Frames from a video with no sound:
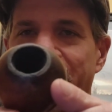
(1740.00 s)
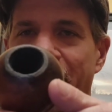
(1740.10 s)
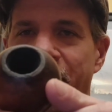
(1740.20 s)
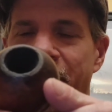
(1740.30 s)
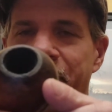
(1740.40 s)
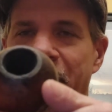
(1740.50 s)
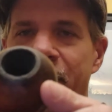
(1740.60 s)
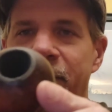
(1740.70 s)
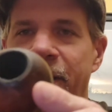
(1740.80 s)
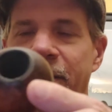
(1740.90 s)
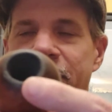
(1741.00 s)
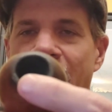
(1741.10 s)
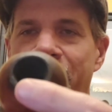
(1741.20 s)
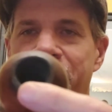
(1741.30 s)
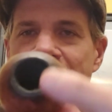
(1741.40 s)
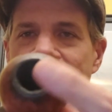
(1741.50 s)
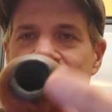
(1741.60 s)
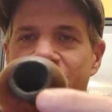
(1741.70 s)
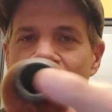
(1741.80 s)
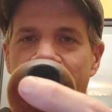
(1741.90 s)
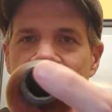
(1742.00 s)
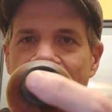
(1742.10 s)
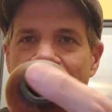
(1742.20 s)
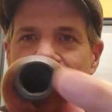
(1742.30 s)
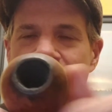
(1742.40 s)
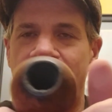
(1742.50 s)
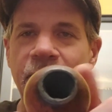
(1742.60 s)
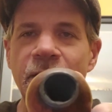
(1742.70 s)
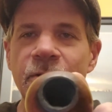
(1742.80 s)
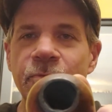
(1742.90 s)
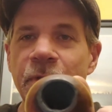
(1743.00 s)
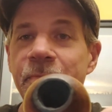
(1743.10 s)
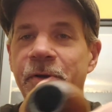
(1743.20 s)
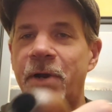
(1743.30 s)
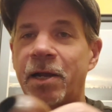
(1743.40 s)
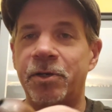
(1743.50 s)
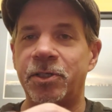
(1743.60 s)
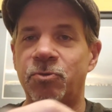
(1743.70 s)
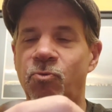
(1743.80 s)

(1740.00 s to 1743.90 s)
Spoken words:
be able to be cleaned up. And of course, I'll ream it out as